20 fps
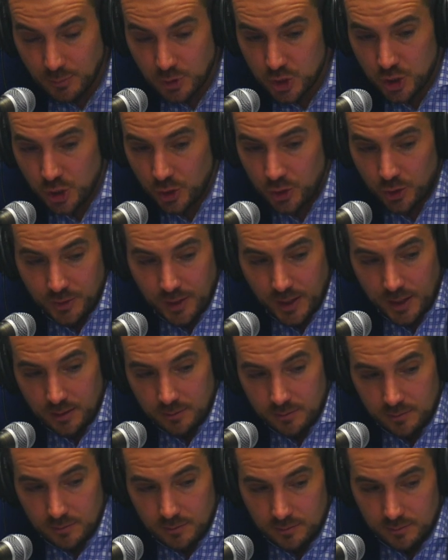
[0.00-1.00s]
I'm sure
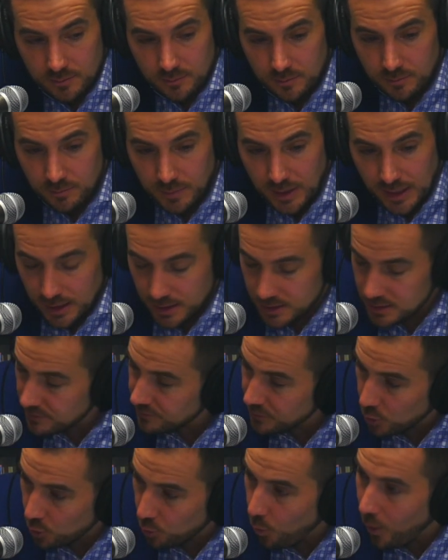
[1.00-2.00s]
that
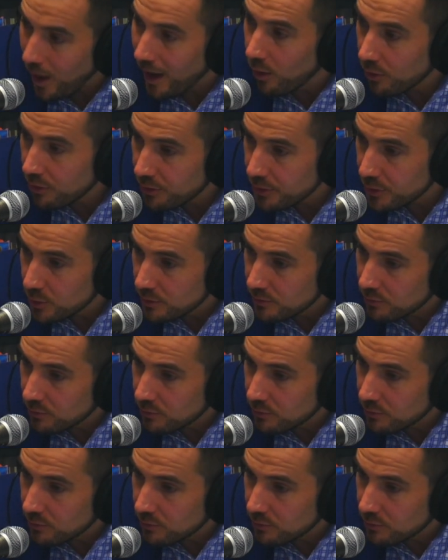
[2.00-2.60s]
because of your wealth,